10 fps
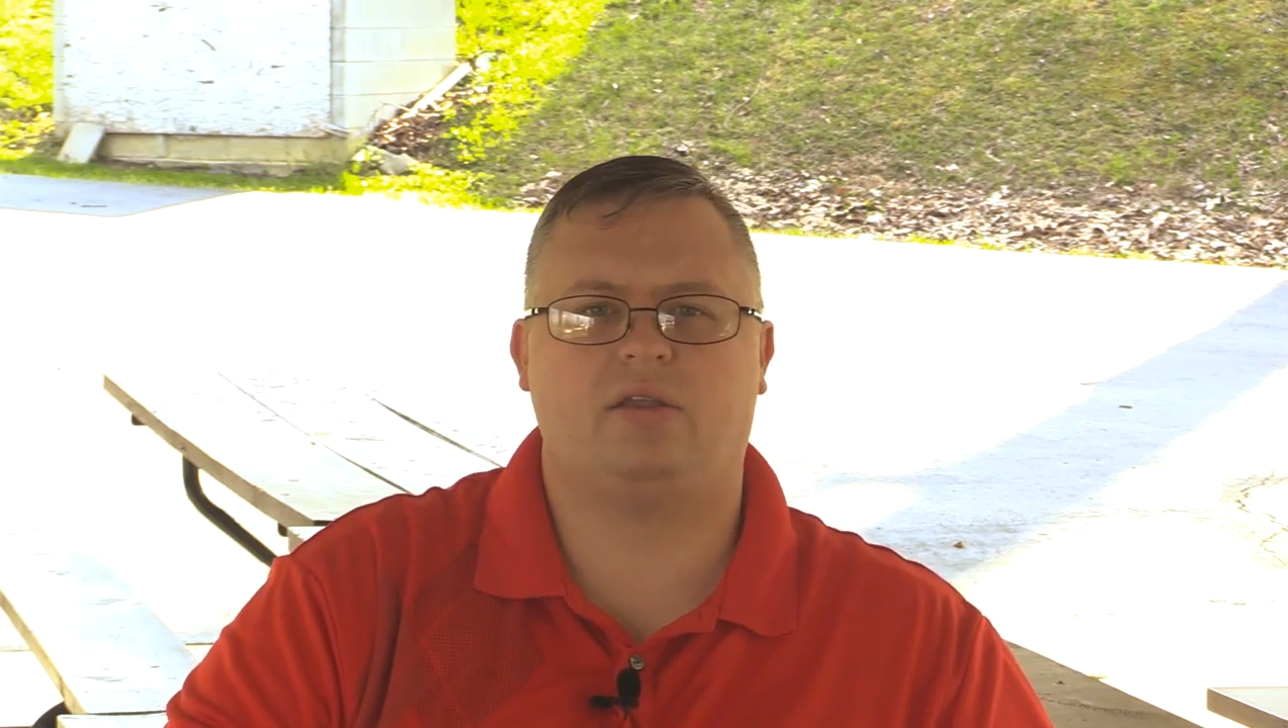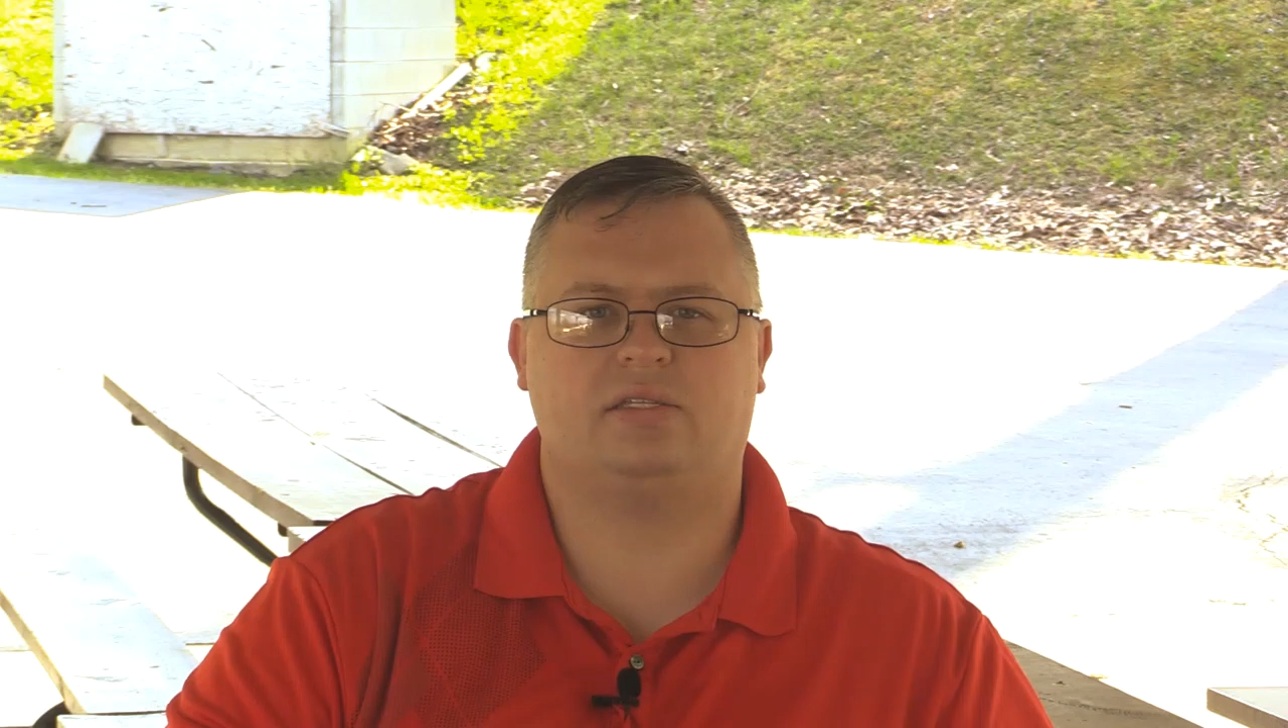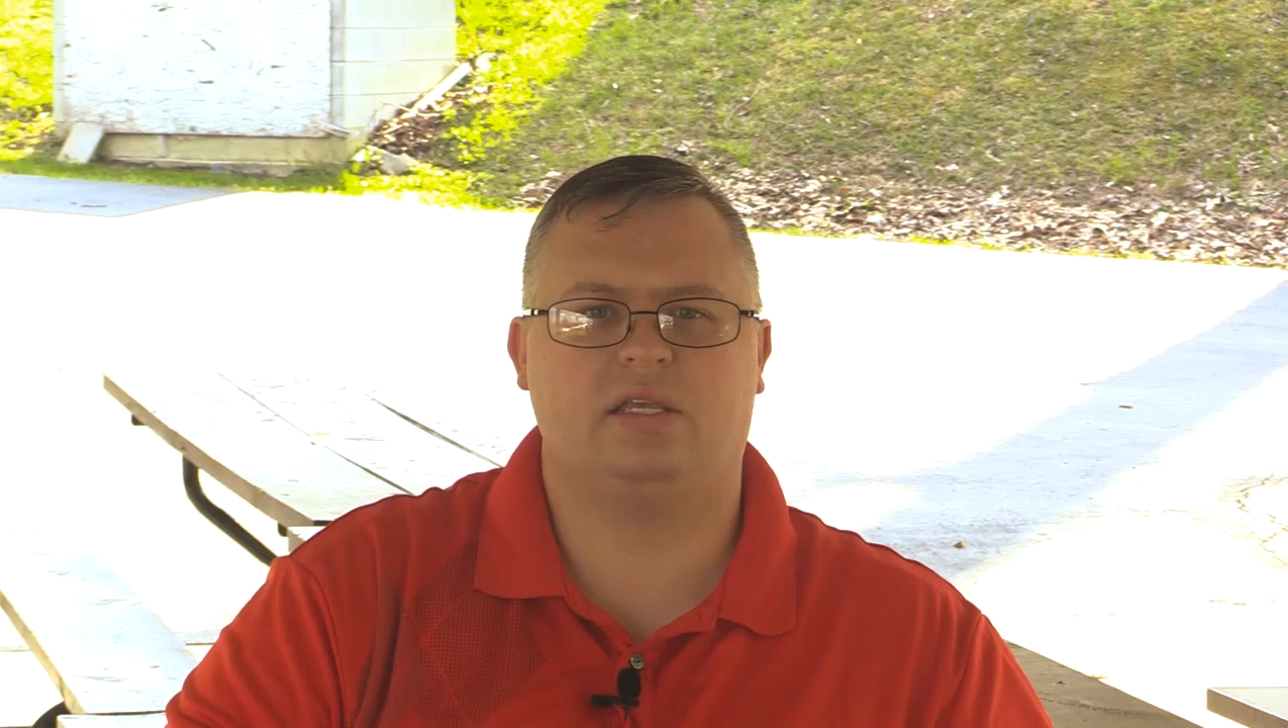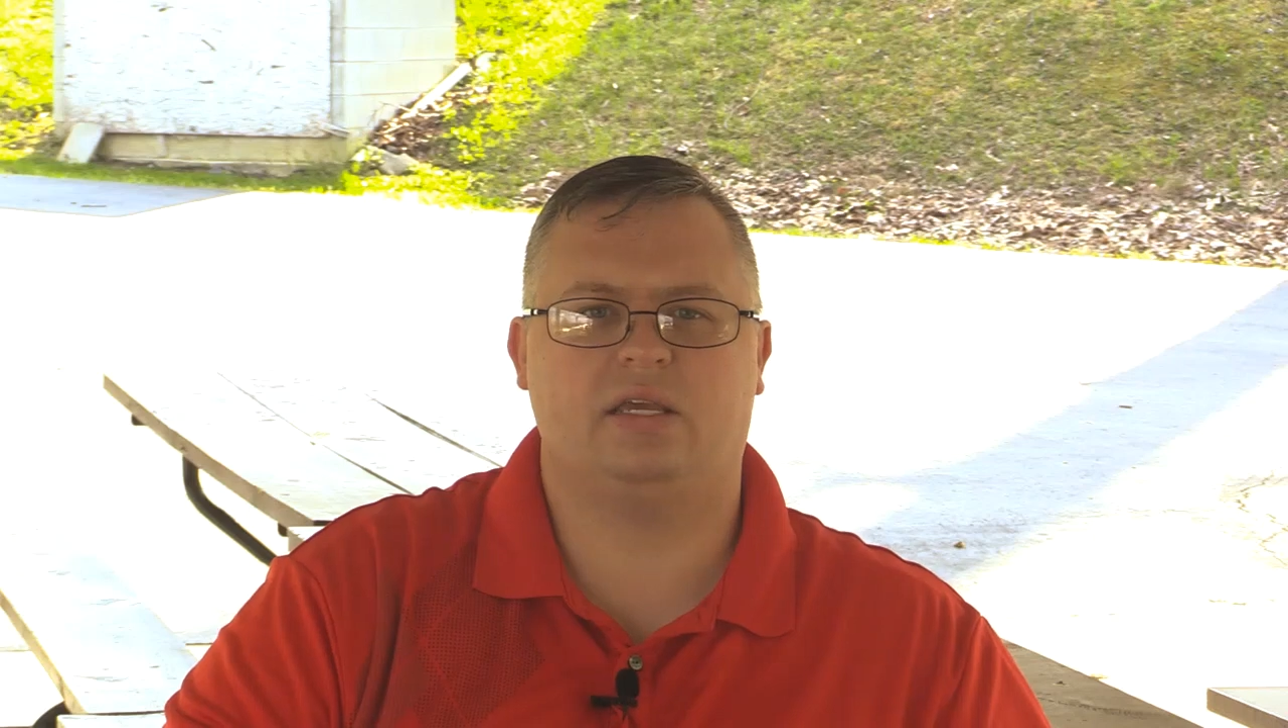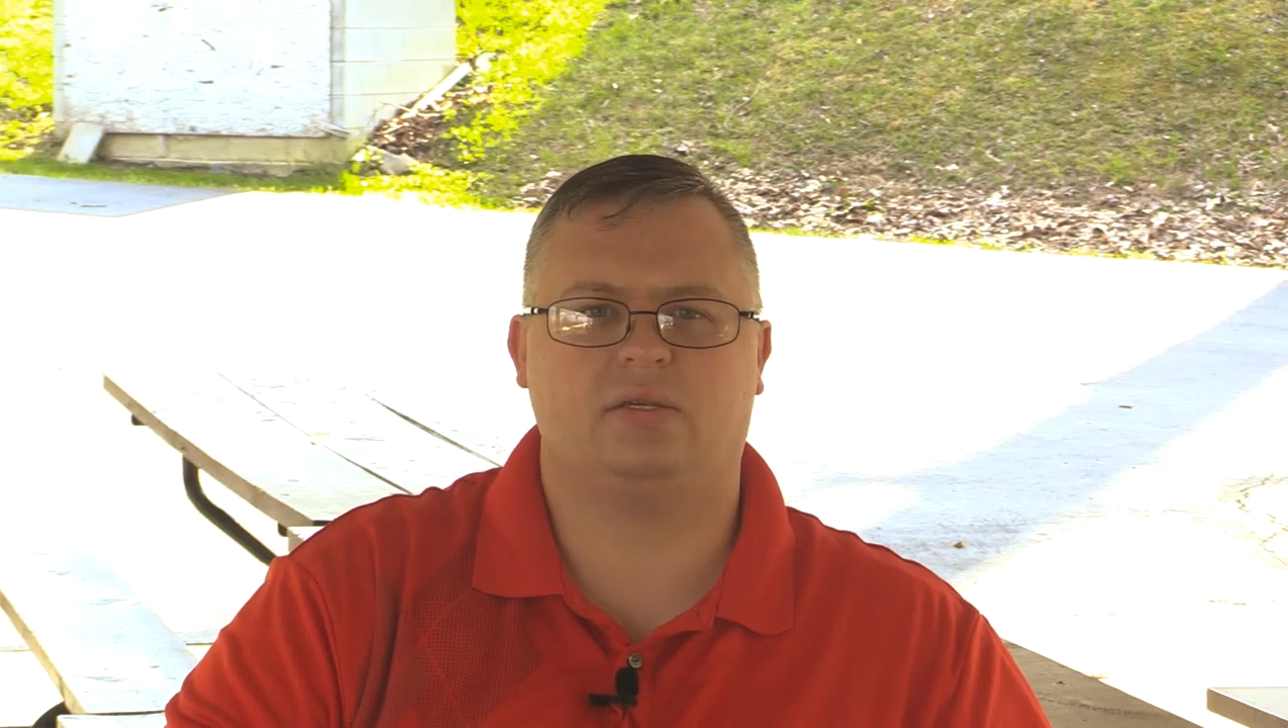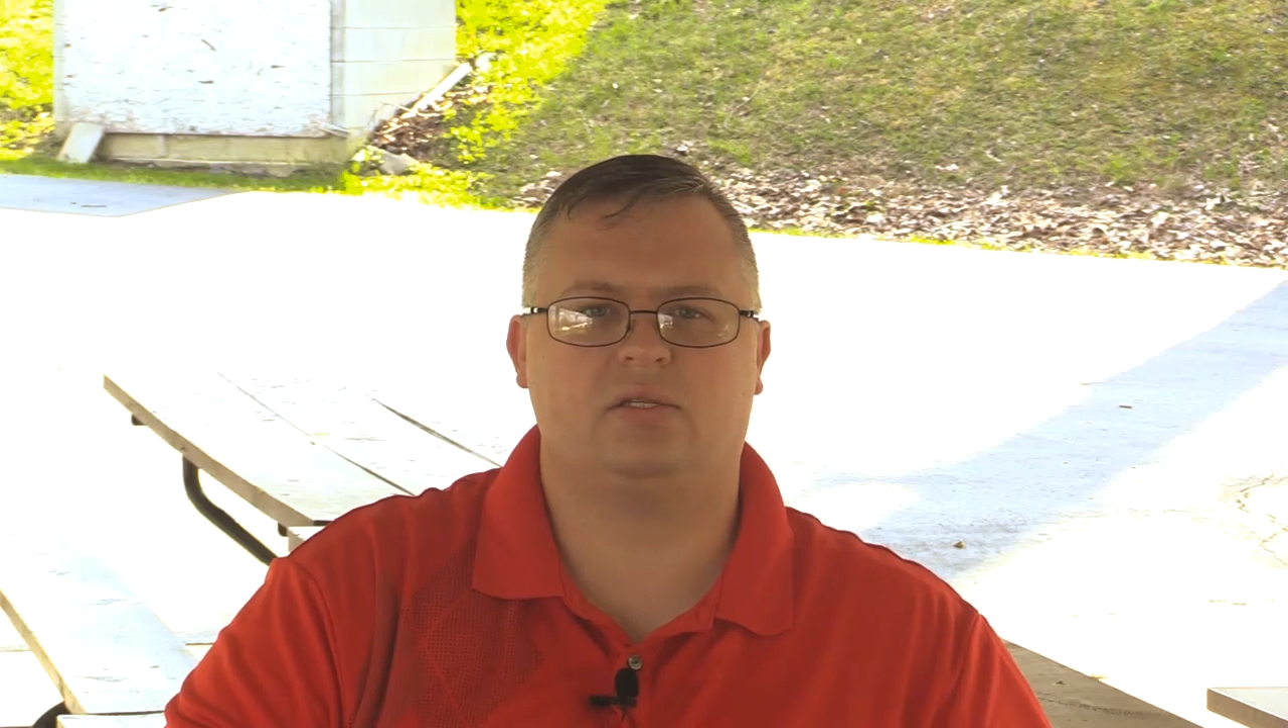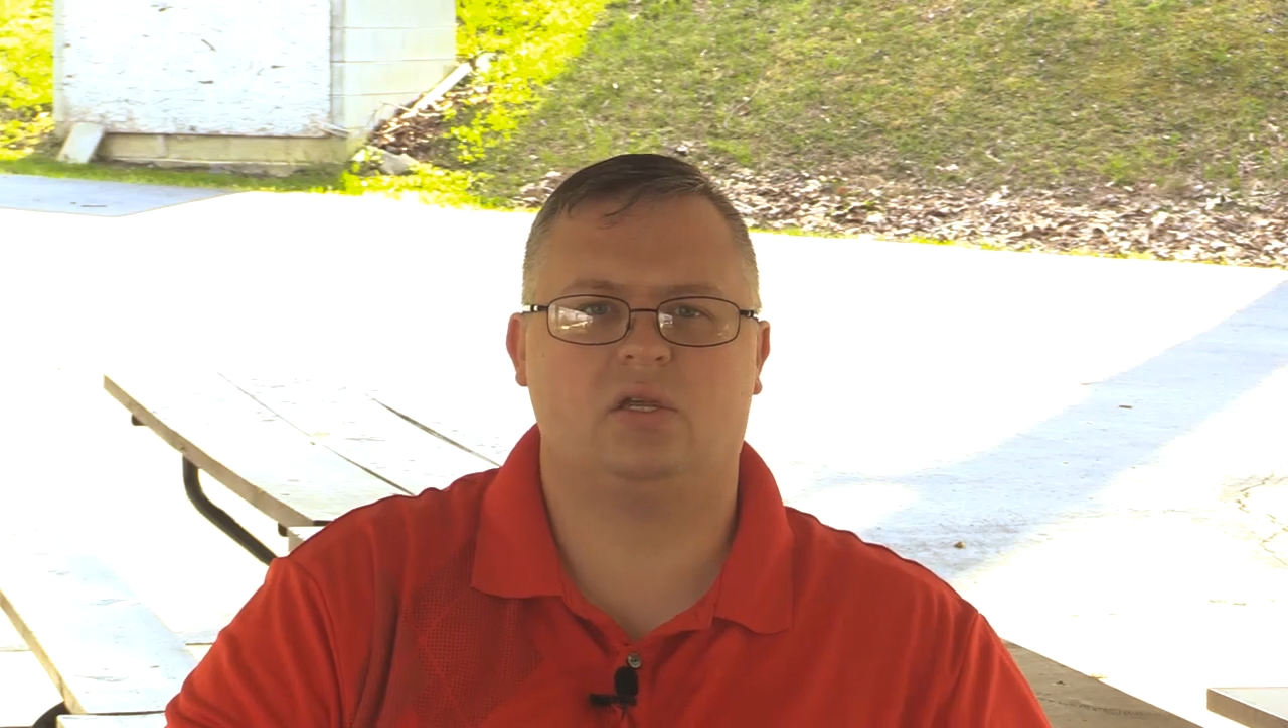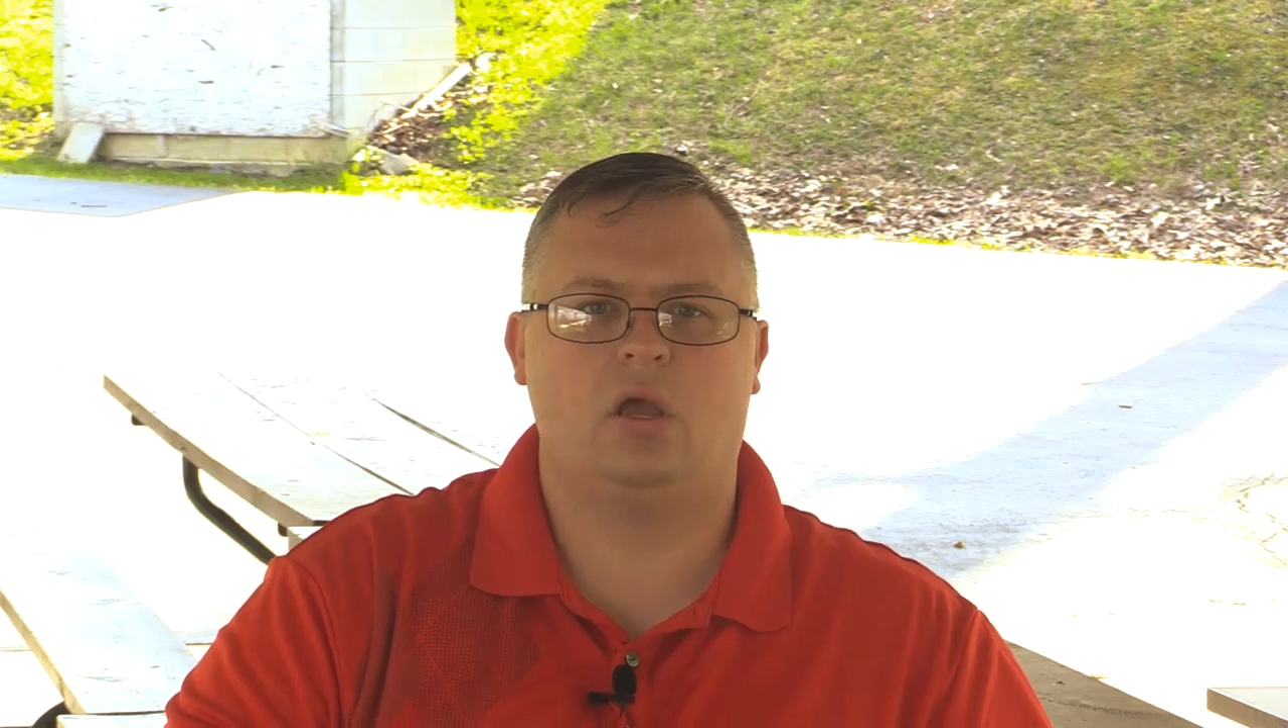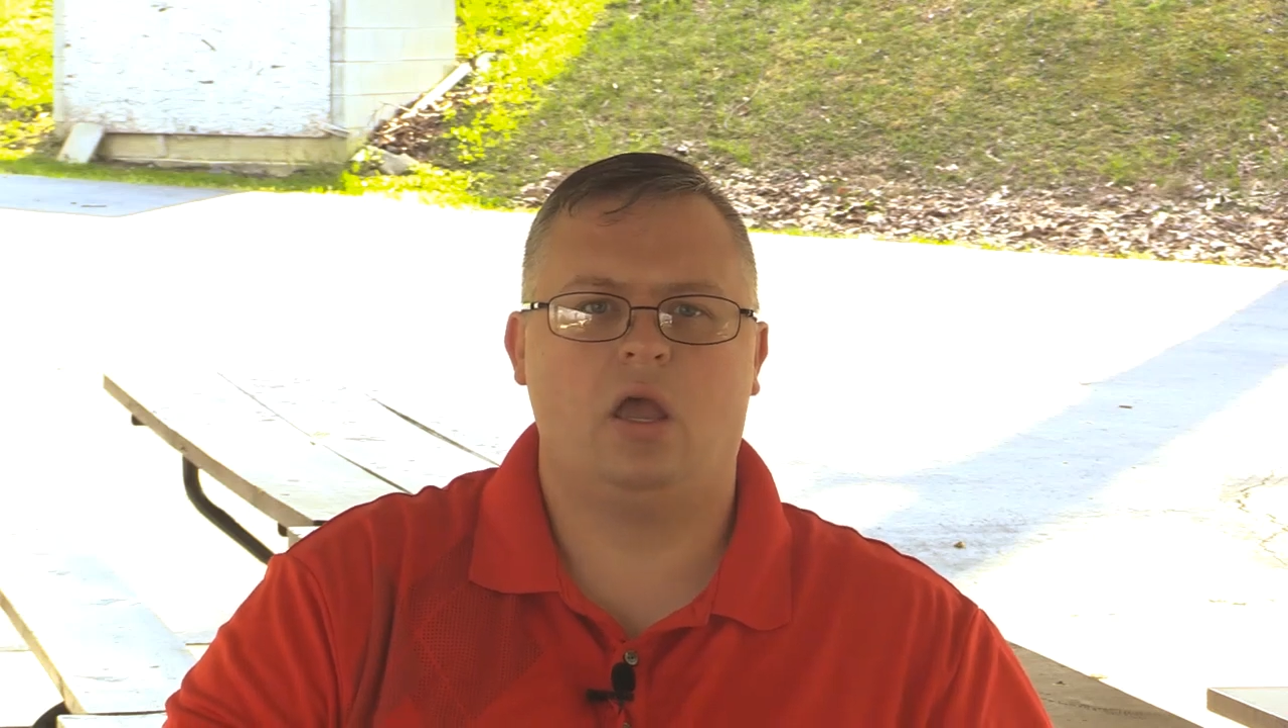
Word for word: is this